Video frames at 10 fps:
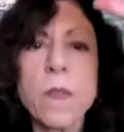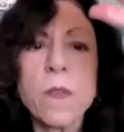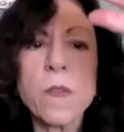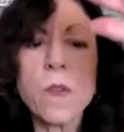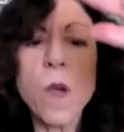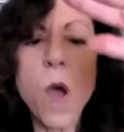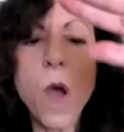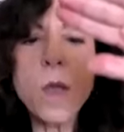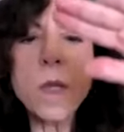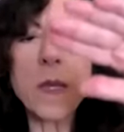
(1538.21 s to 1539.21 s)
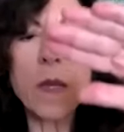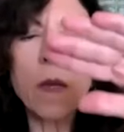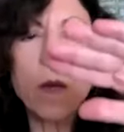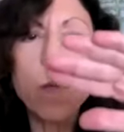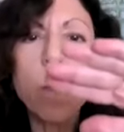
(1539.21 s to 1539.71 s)
that's
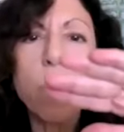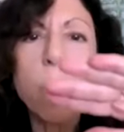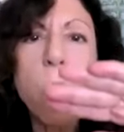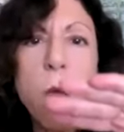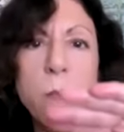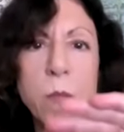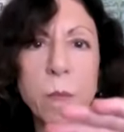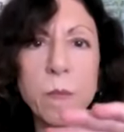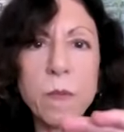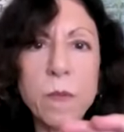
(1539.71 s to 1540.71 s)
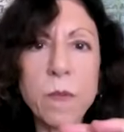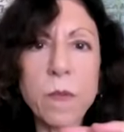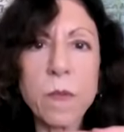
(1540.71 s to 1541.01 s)
causing problems.